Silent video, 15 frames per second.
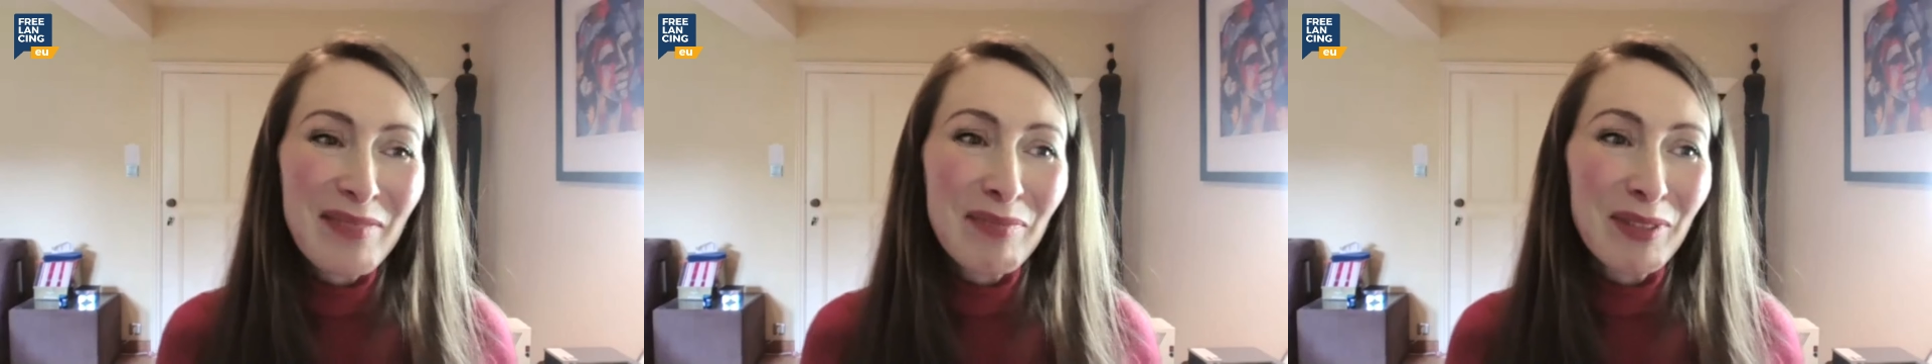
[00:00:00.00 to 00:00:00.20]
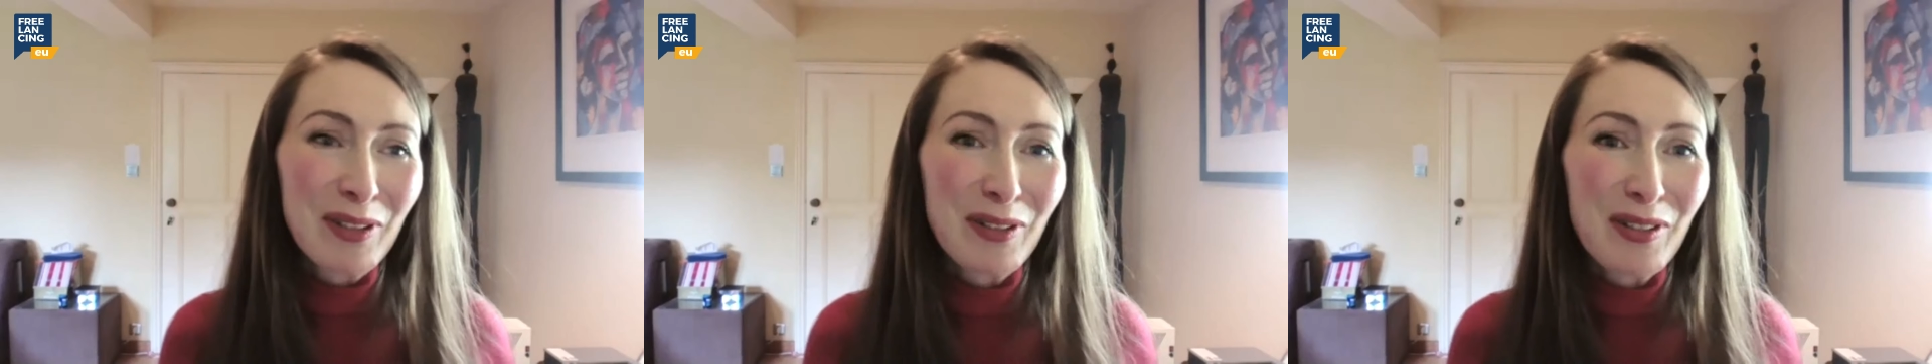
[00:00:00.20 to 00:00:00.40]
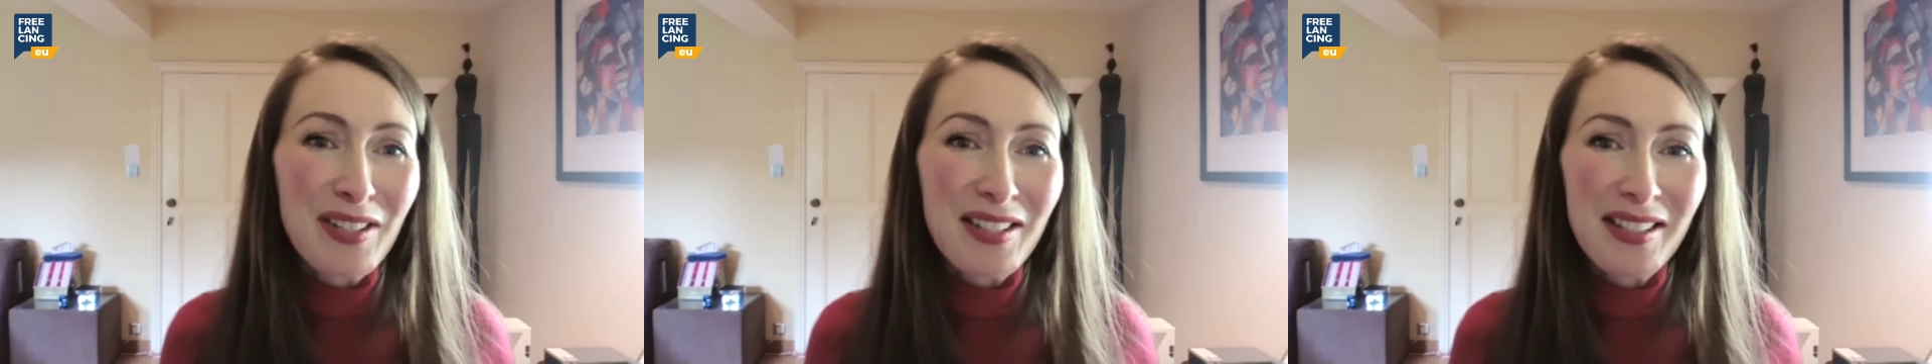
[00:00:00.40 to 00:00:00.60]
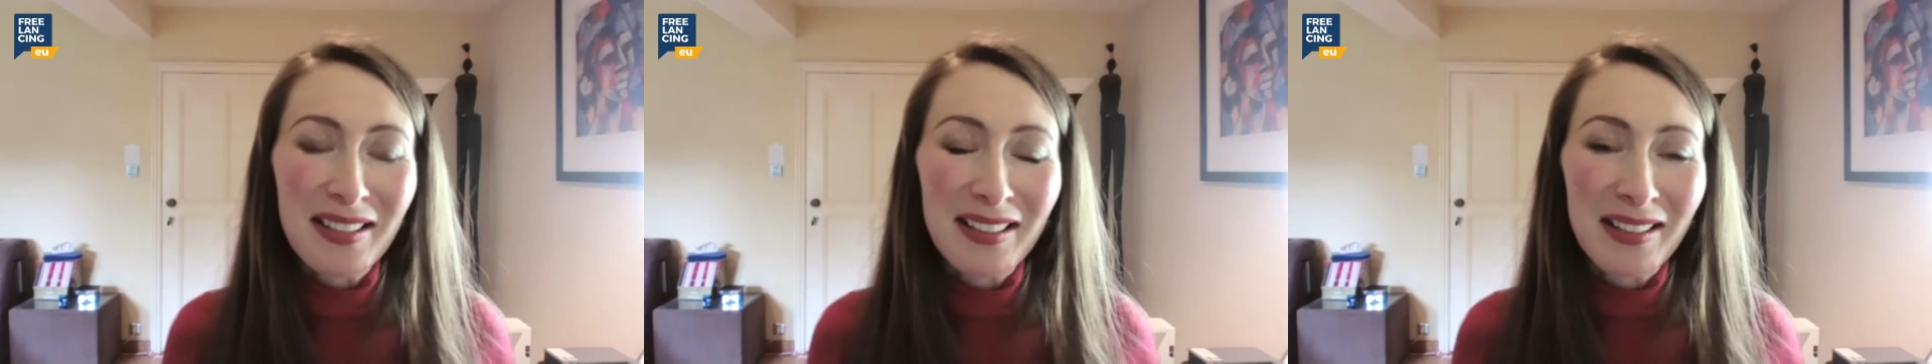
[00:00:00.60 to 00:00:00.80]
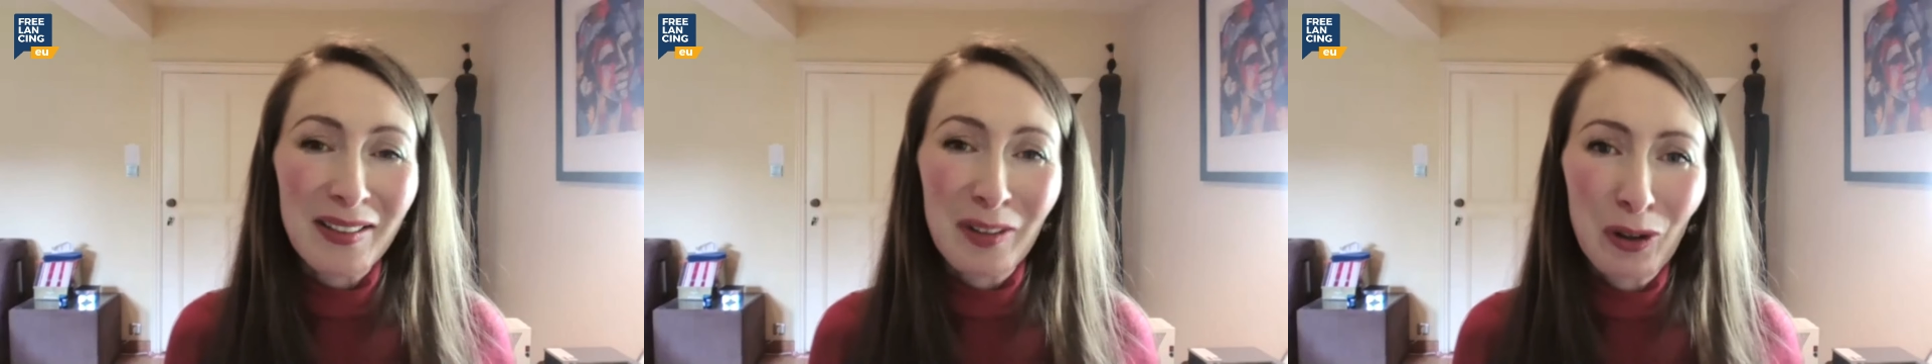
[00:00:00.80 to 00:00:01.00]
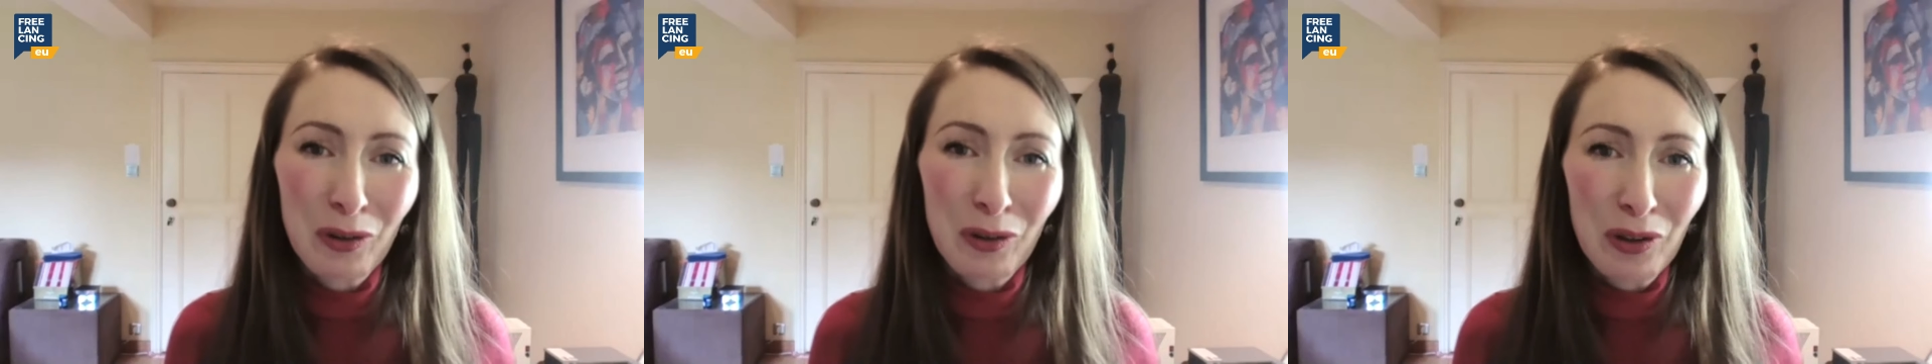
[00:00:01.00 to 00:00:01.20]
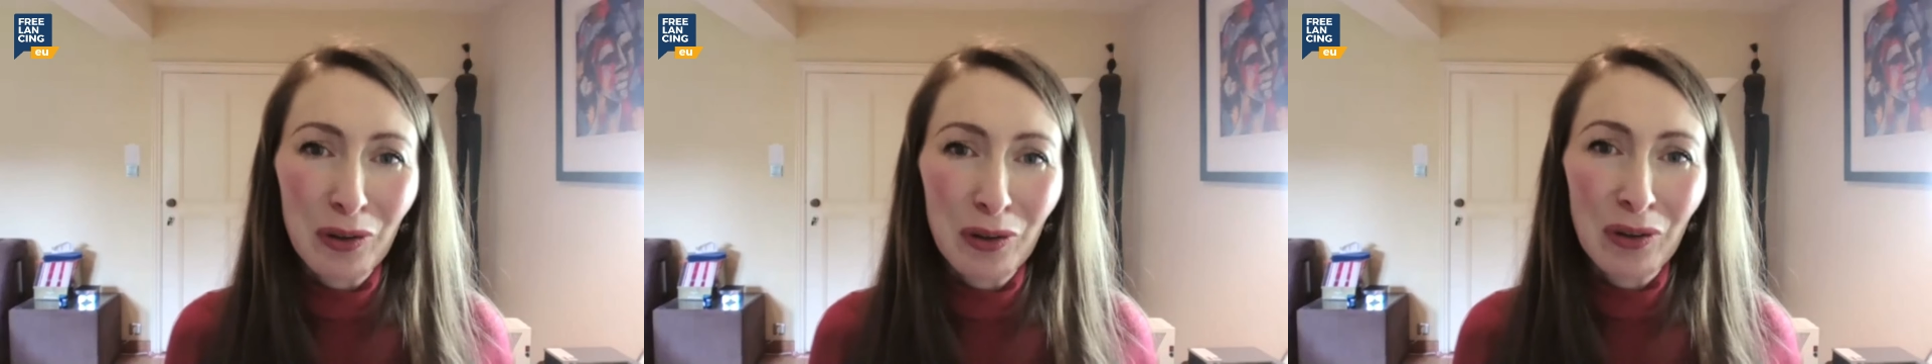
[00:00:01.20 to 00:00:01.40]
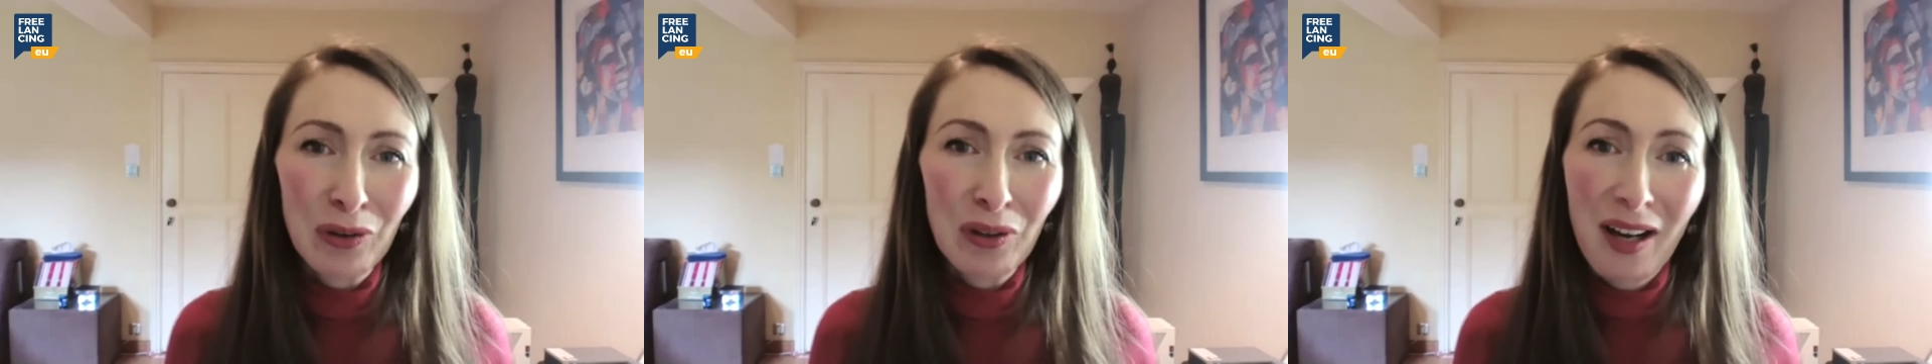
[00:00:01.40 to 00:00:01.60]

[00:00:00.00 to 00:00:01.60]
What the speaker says: because, you